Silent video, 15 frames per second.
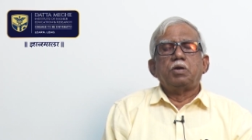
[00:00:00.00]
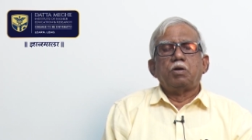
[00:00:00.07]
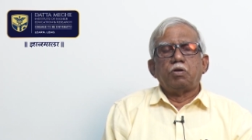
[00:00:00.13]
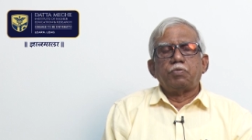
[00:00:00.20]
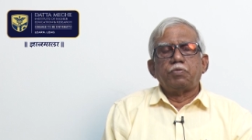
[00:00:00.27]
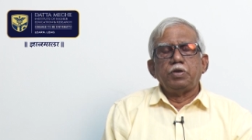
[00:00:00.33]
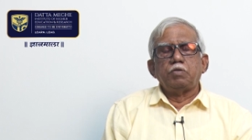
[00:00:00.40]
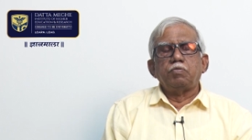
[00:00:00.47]

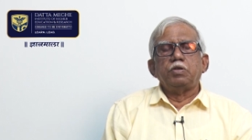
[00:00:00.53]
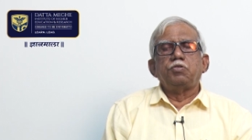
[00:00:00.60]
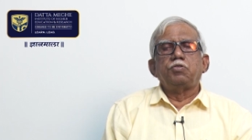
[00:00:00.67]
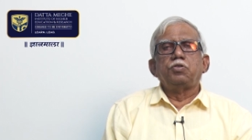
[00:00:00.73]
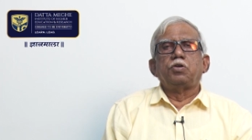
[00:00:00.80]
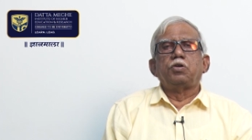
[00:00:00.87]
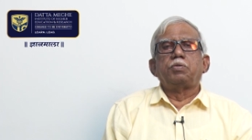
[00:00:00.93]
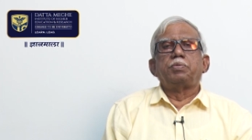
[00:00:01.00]
or
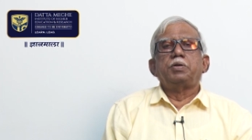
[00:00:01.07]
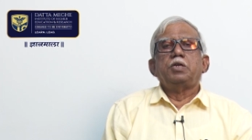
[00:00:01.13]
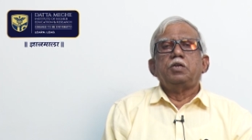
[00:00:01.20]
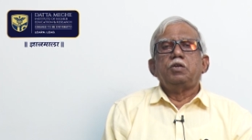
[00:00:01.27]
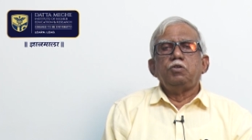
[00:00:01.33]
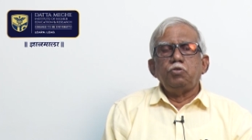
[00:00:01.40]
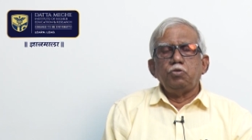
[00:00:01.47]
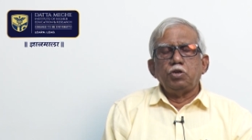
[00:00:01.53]
frequency of
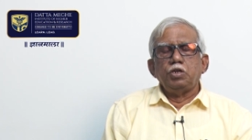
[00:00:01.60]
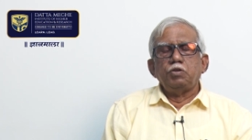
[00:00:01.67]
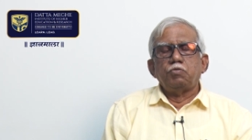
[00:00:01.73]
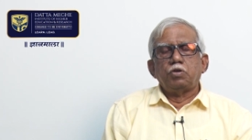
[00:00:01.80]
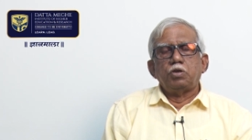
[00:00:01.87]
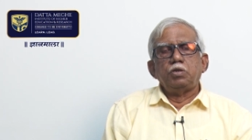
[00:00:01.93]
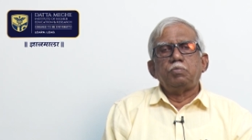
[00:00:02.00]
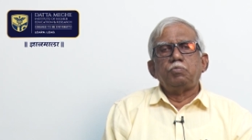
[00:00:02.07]
urine
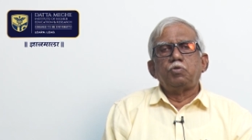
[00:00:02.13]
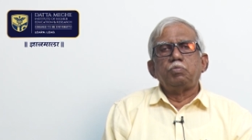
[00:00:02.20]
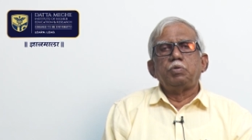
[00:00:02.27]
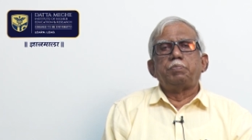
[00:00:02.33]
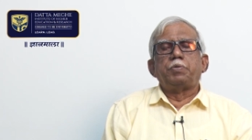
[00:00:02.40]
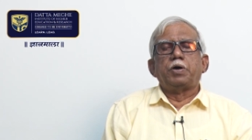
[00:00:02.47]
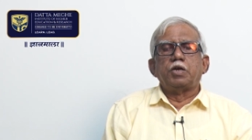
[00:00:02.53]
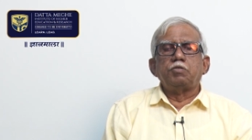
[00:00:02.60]
volume to
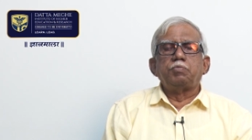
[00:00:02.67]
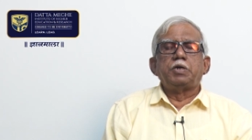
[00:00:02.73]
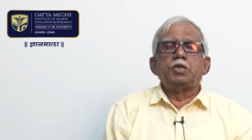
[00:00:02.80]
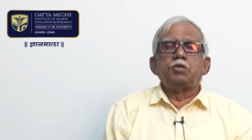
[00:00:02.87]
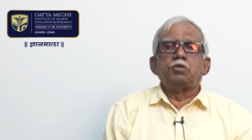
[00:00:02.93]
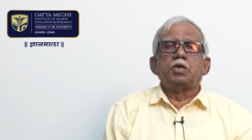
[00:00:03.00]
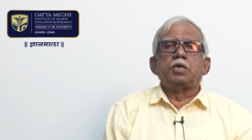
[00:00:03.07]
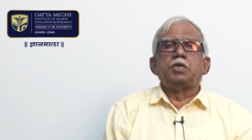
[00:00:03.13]
be passed by
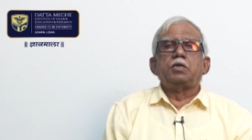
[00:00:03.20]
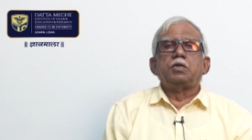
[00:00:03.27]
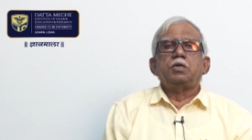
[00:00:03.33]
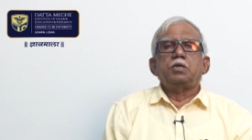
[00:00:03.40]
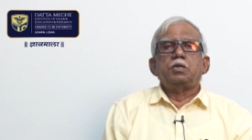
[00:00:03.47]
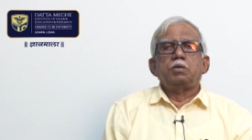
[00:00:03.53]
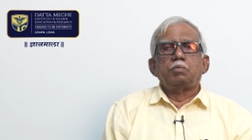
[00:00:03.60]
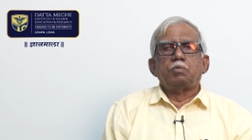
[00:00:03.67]
a child
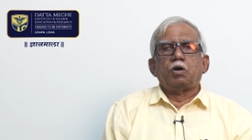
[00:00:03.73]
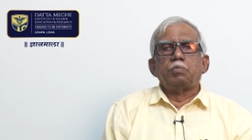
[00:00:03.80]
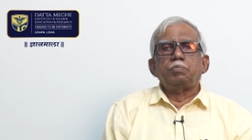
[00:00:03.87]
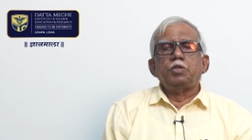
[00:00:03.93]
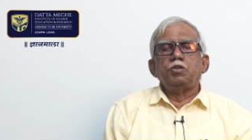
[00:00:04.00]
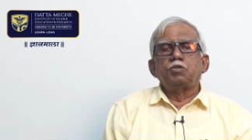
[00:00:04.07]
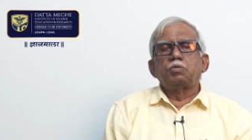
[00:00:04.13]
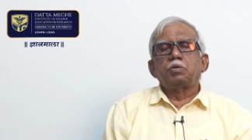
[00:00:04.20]

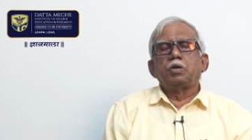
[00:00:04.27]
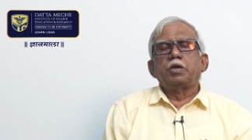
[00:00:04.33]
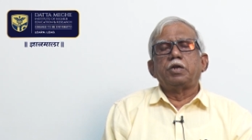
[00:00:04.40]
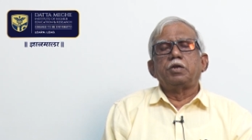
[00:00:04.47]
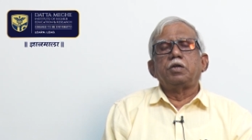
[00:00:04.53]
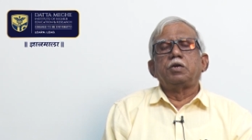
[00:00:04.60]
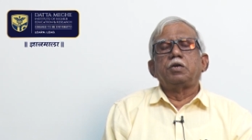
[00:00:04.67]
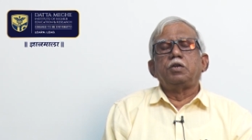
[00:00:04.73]
of this
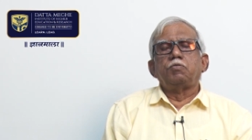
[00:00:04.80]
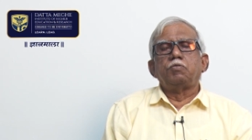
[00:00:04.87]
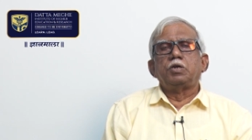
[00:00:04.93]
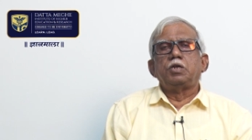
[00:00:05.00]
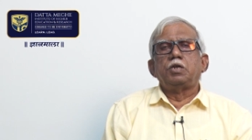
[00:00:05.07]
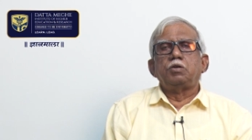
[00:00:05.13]
category 1